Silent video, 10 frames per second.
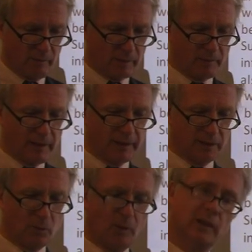but made
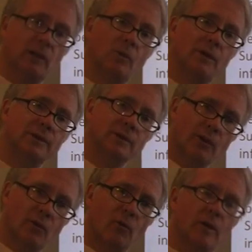us wonder what
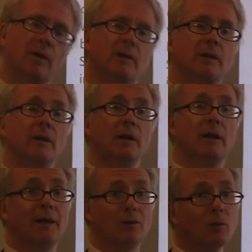sort of world
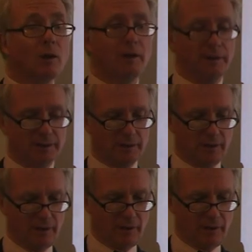it was